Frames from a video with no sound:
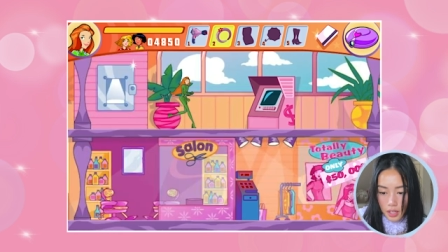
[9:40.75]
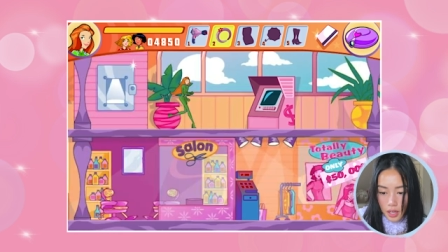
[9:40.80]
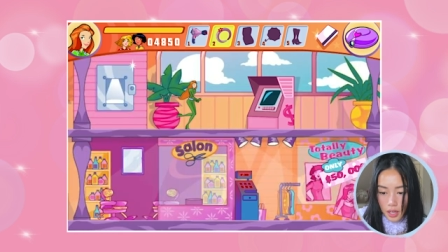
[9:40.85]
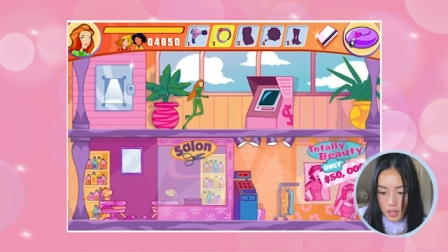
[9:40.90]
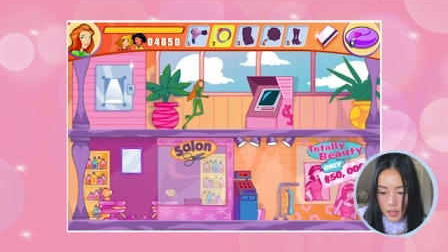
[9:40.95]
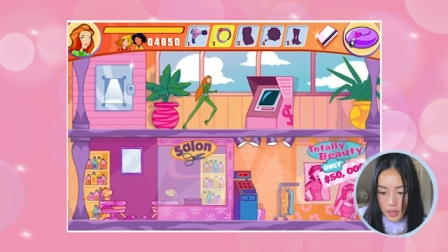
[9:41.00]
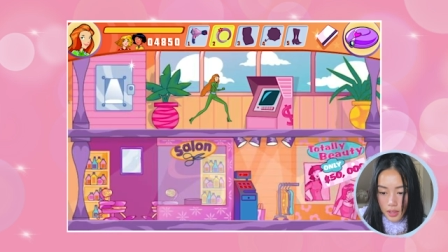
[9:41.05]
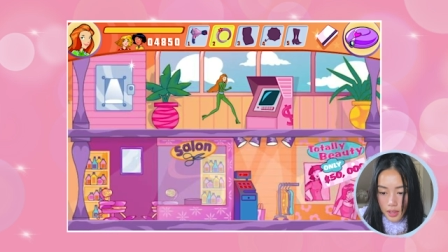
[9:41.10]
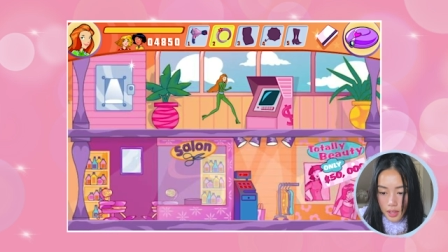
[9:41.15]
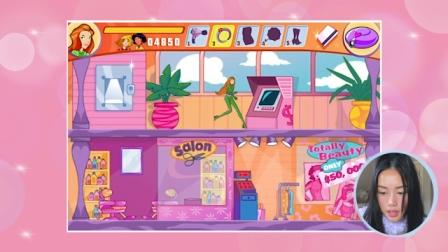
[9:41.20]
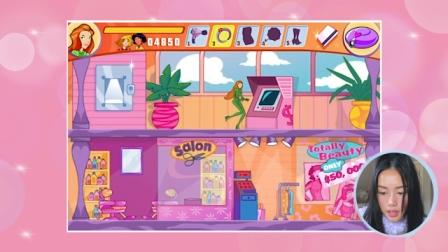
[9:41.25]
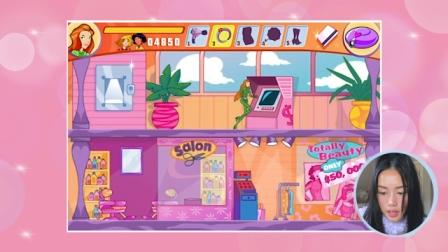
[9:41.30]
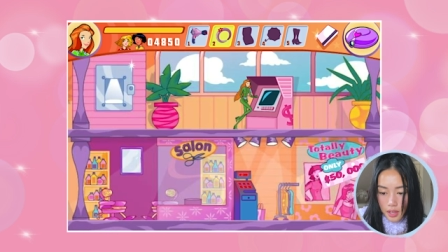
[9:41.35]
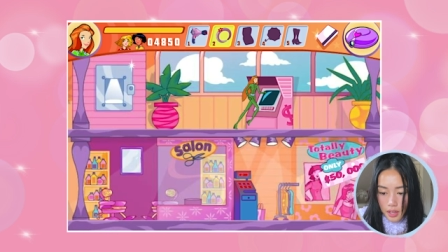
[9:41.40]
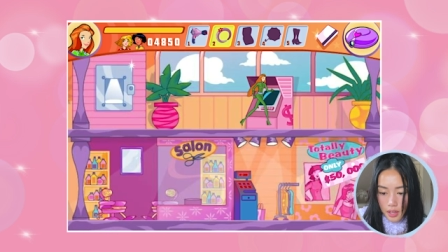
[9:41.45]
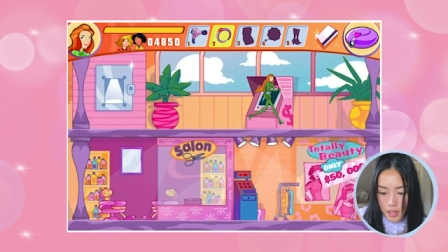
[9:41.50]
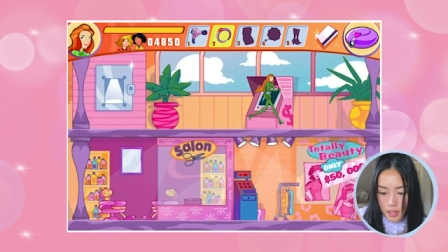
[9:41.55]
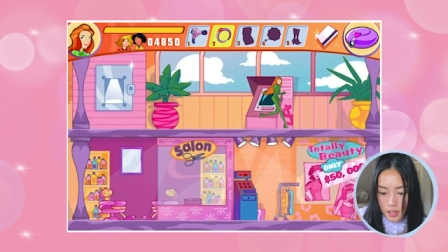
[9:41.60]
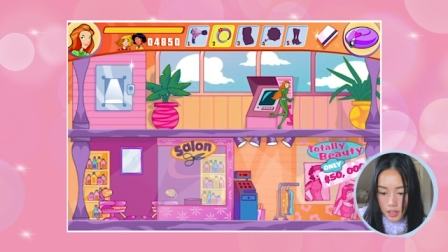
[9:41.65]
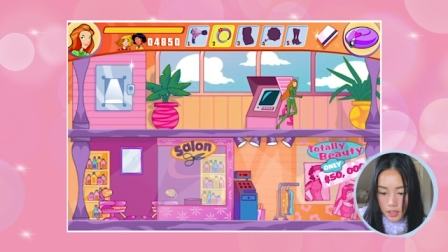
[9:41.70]
And
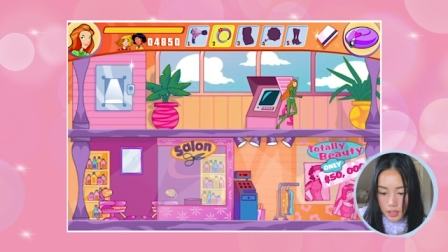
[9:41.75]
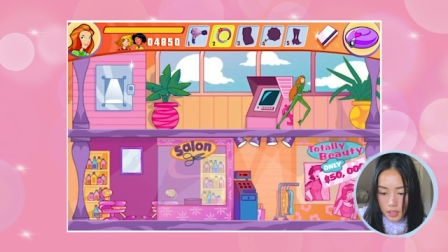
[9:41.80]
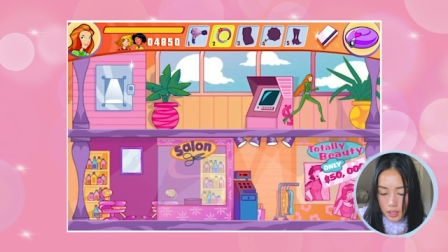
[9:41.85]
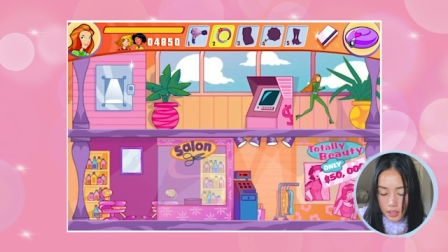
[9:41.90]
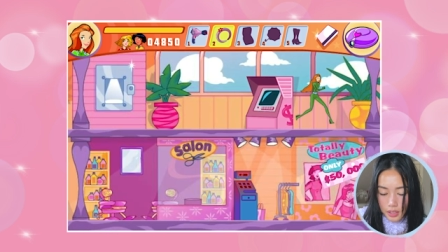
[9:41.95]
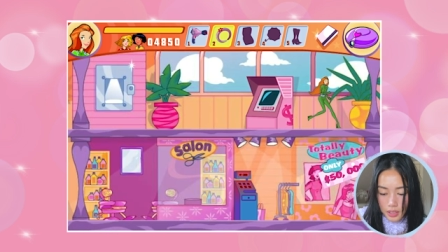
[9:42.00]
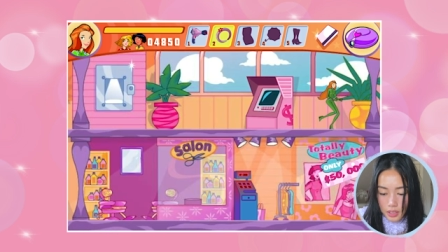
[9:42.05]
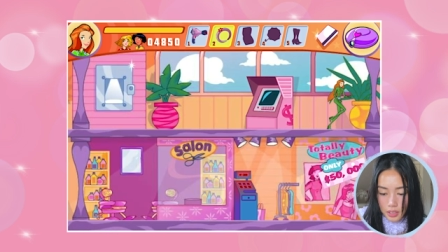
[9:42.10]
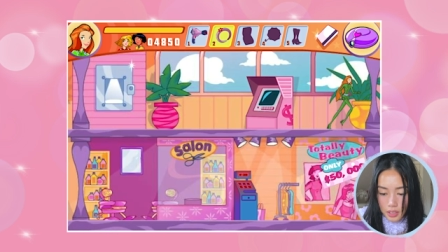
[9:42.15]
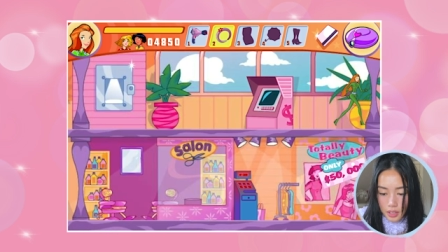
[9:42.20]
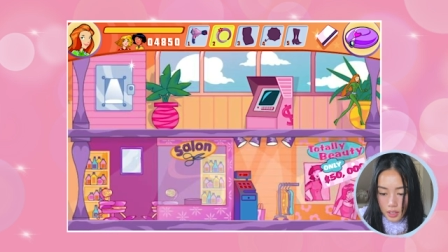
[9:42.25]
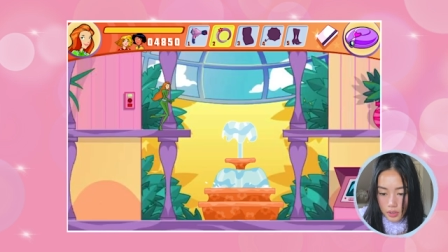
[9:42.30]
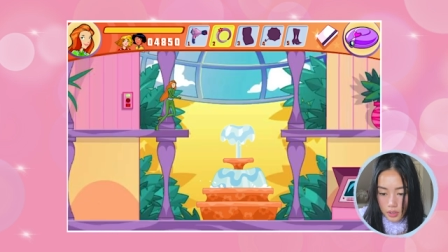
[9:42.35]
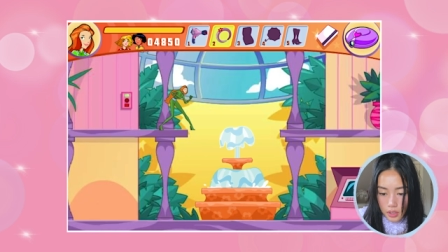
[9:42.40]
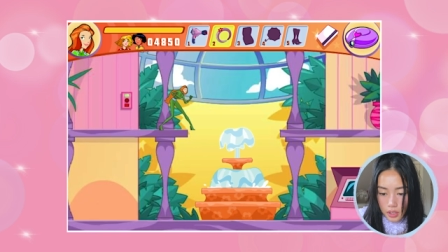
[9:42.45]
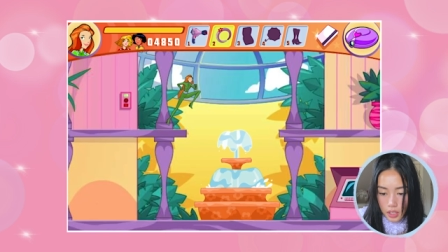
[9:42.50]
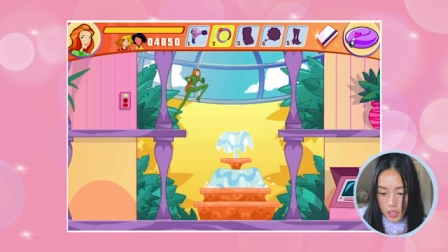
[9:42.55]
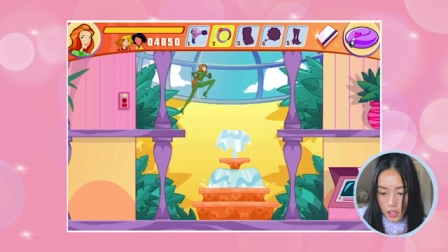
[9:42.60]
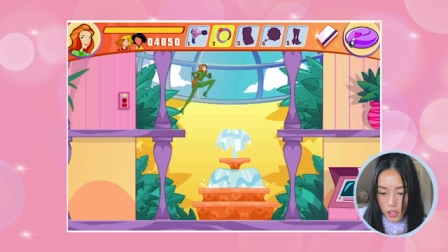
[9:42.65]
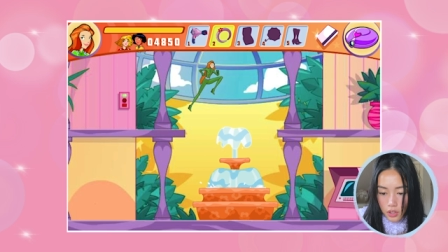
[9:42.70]
then let's
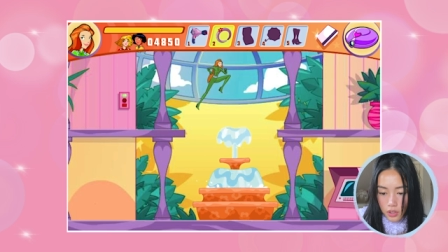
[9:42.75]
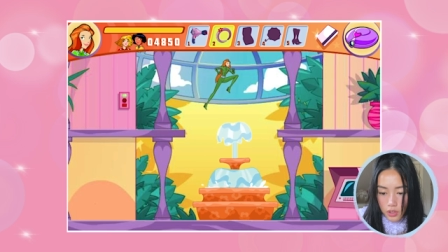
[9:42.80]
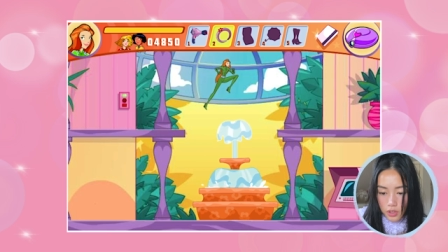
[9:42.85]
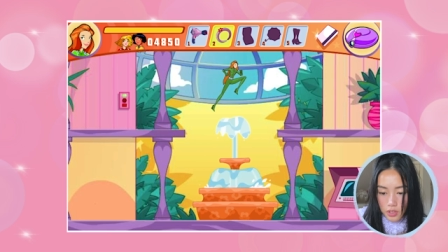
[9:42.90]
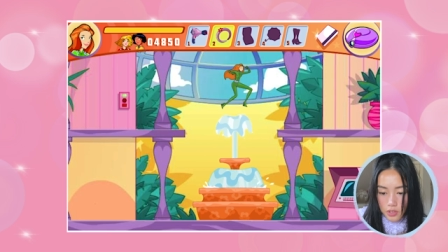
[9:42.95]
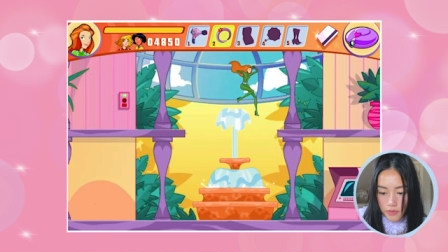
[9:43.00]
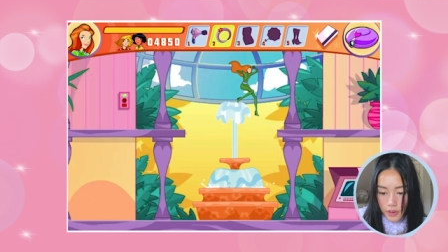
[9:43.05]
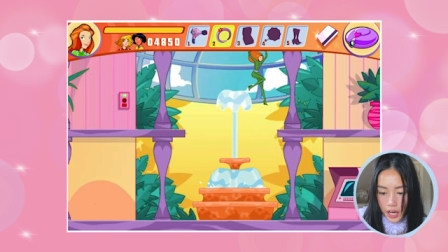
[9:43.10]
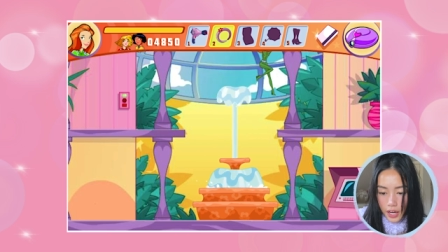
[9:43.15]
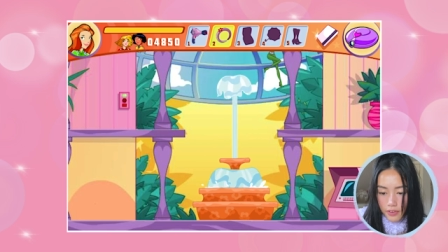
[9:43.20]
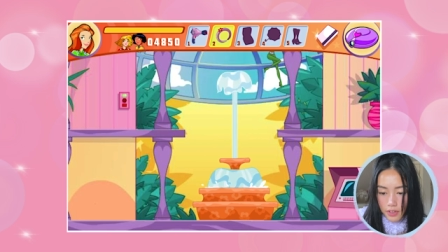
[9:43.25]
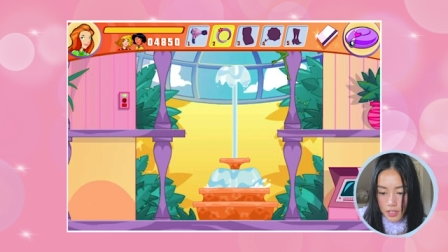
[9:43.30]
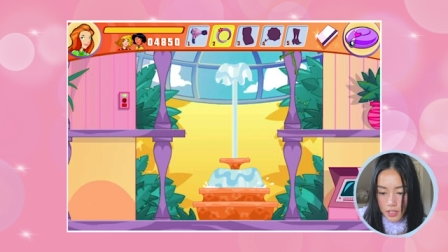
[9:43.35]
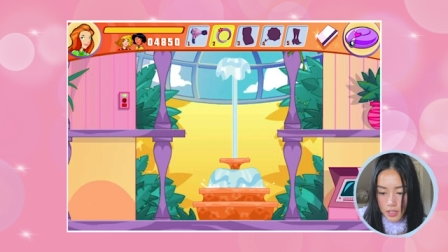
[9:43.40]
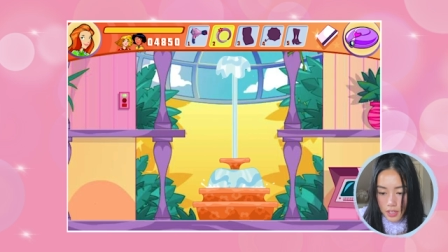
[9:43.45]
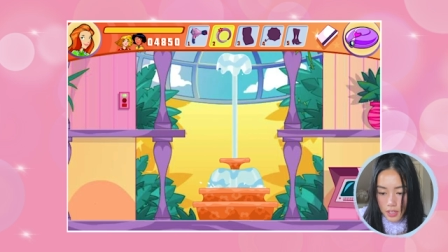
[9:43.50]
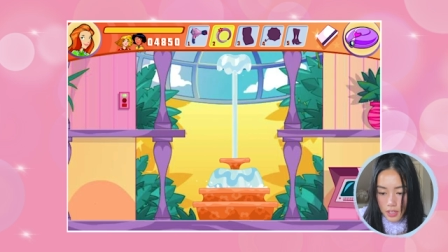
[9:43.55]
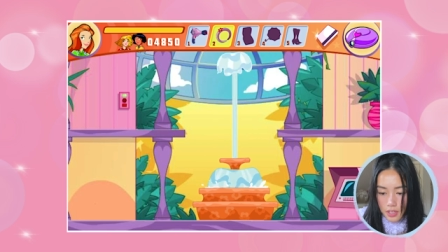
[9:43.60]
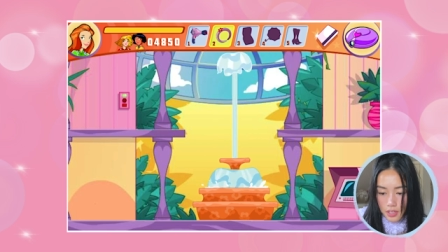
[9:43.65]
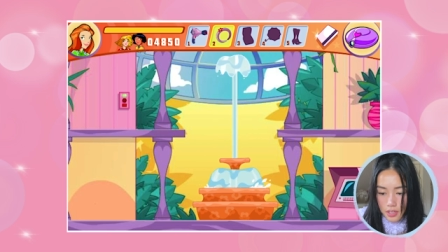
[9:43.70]
kill those
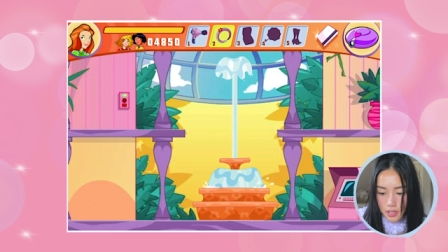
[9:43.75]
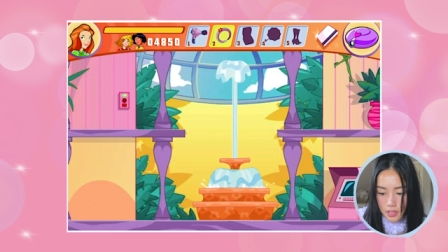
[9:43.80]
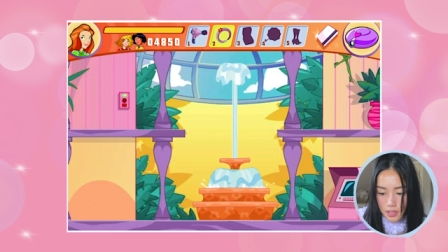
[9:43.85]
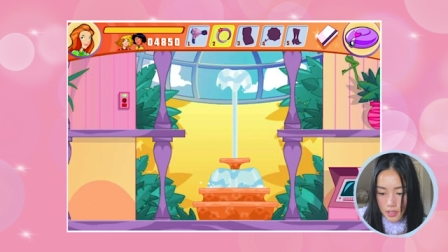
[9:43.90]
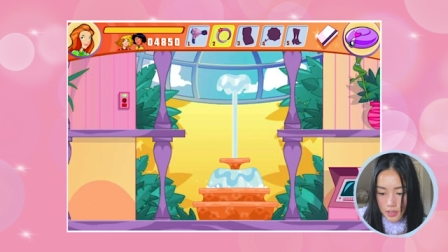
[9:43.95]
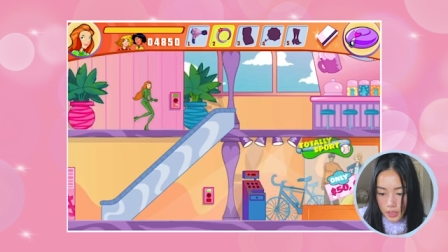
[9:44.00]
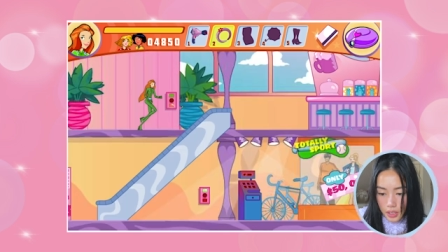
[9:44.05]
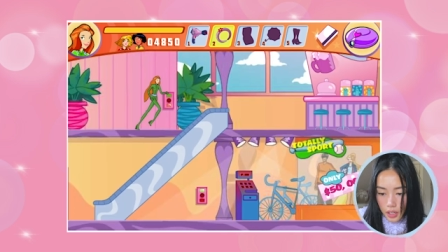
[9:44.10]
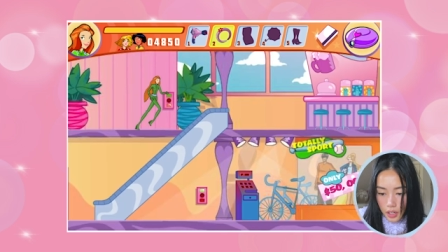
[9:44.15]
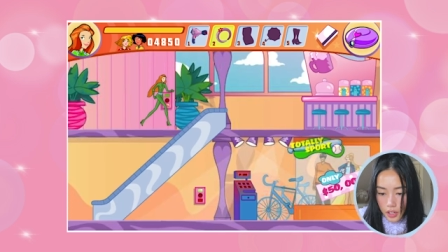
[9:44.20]
viruses.